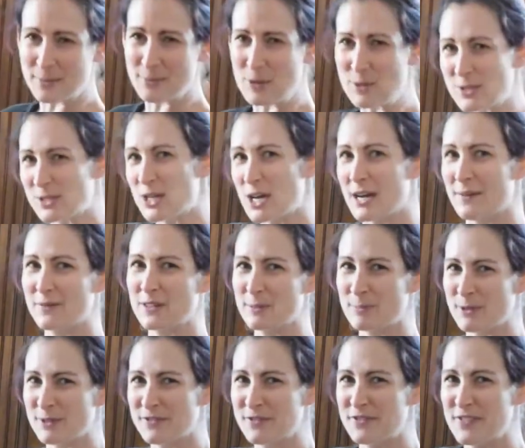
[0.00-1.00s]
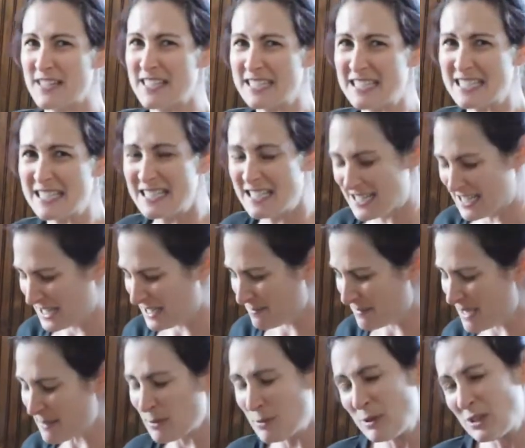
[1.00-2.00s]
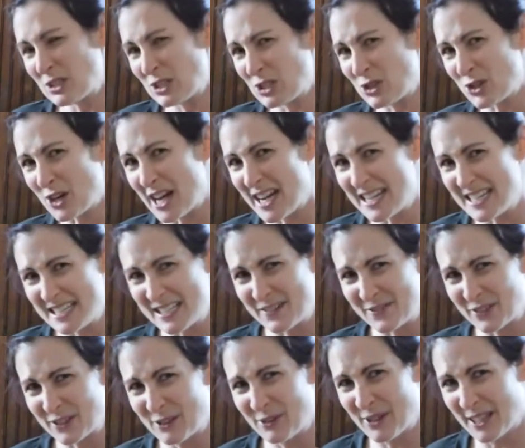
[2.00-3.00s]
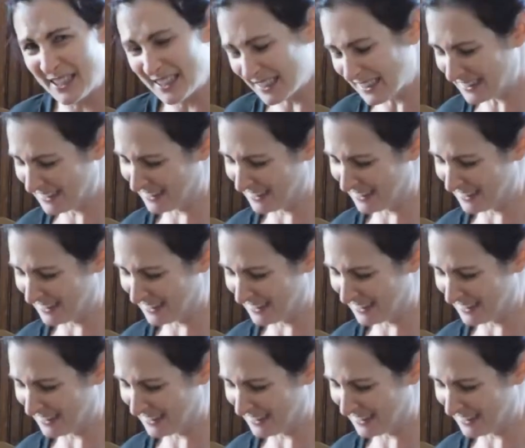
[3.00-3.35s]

the most comfortable fit. Maybe we should try a different one.